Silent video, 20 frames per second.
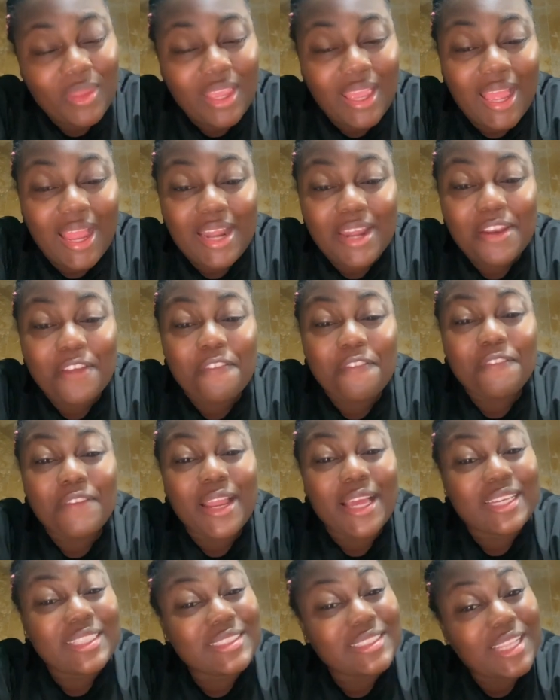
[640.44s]
and the
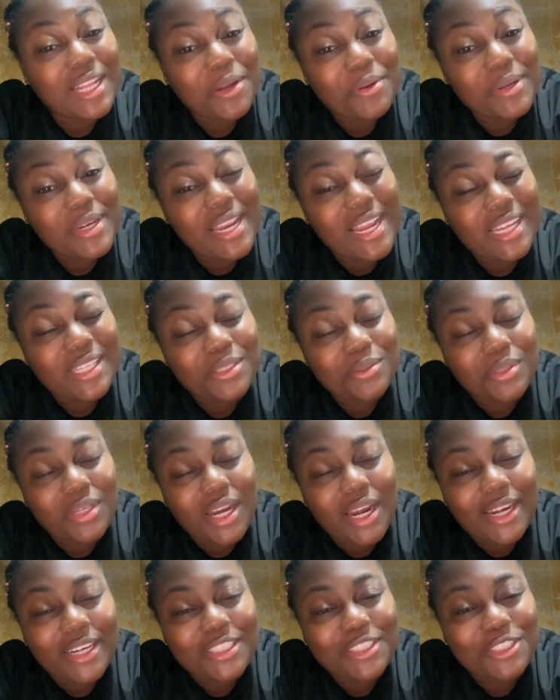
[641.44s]
flags that we dance with
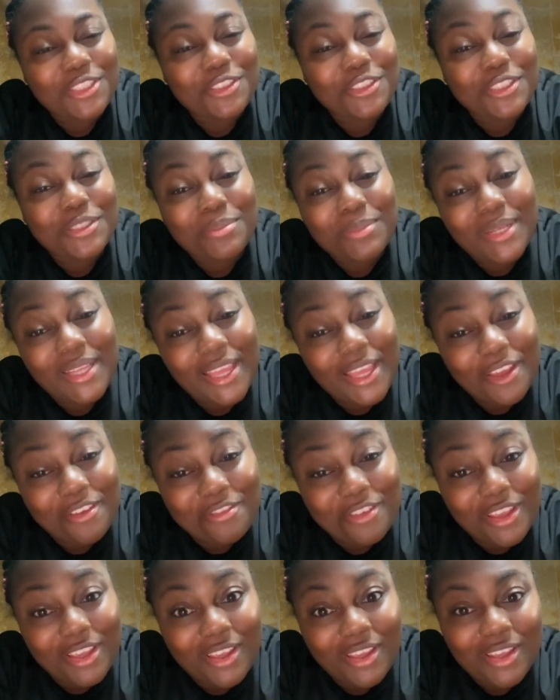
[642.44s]
are extremely
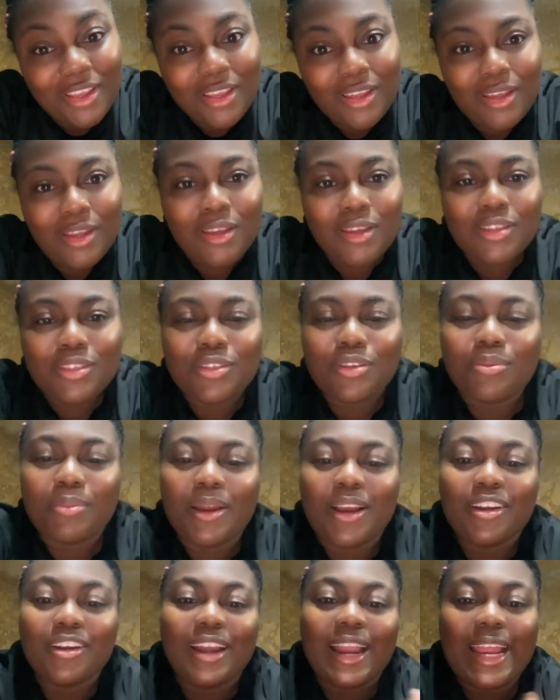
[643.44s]
heavy. So
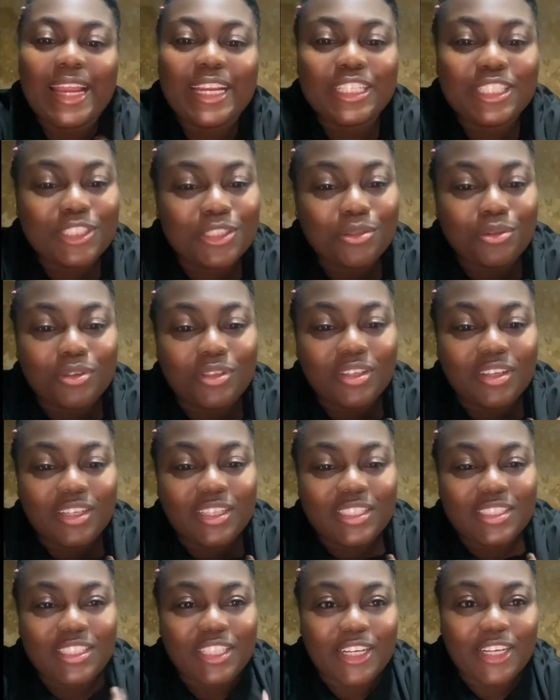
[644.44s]
my right shoulder
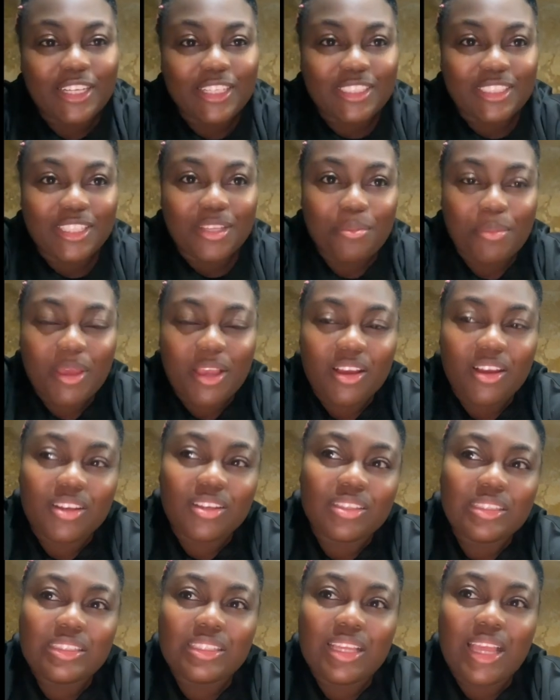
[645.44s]
is hurting
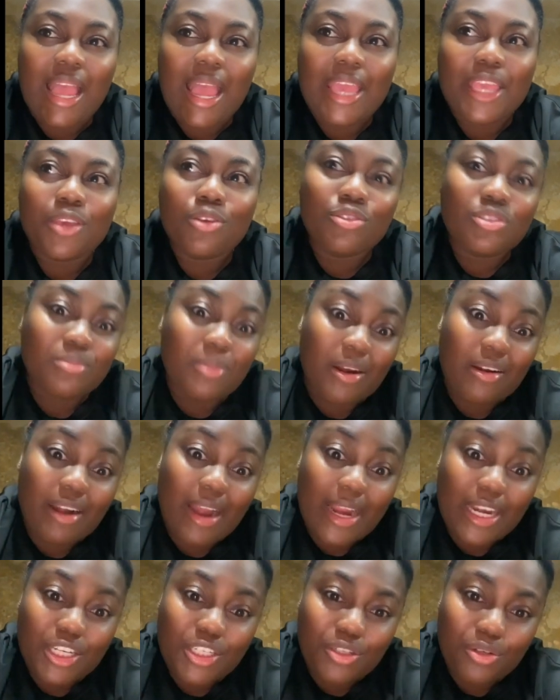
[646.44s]
because I use my
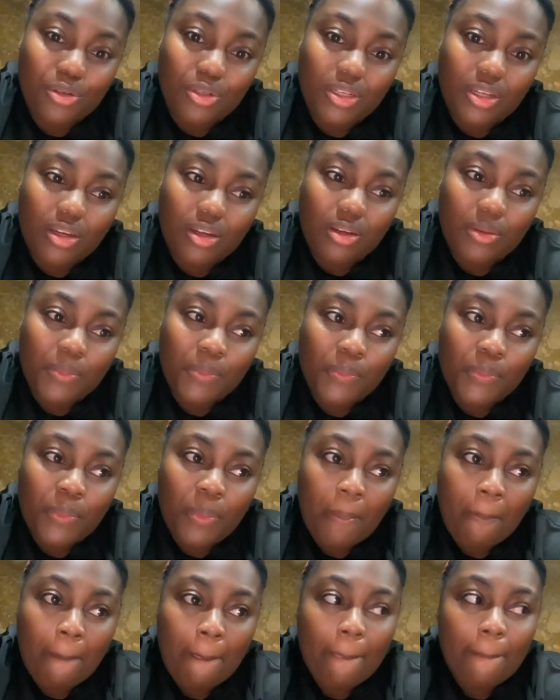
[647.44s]
right shoulder.
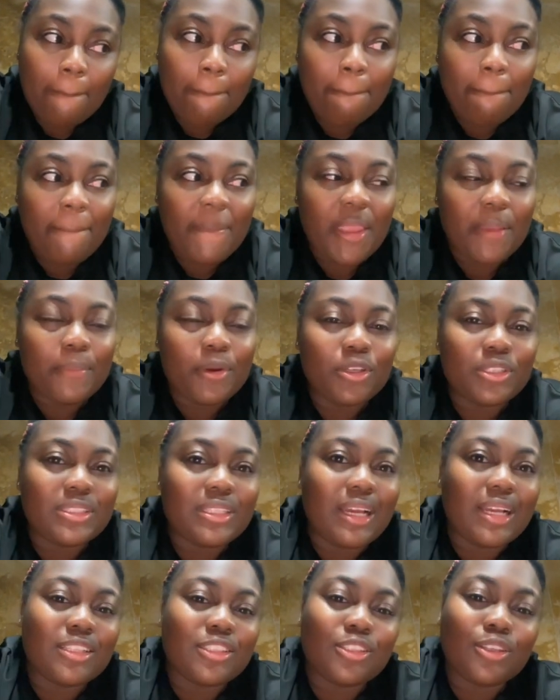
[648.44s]
But
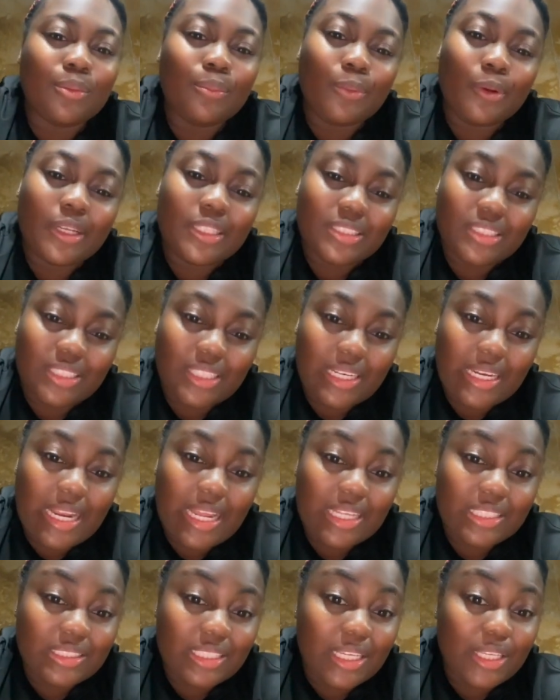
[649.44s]
at some point in the
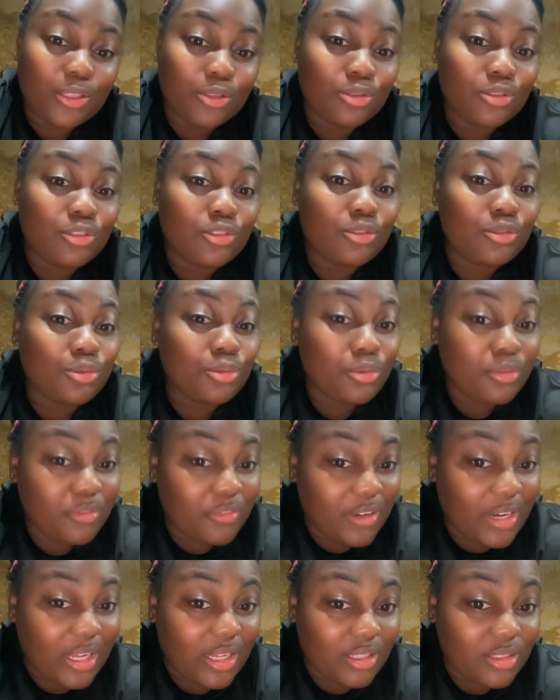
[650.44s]
dance, I used two
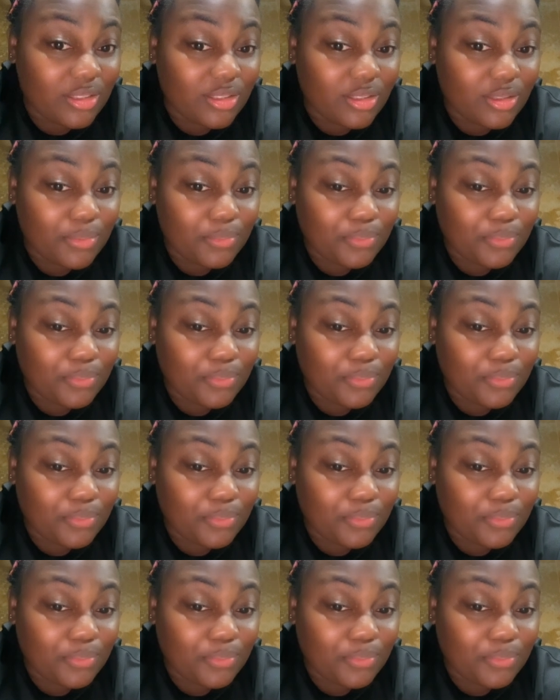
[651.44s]
flags.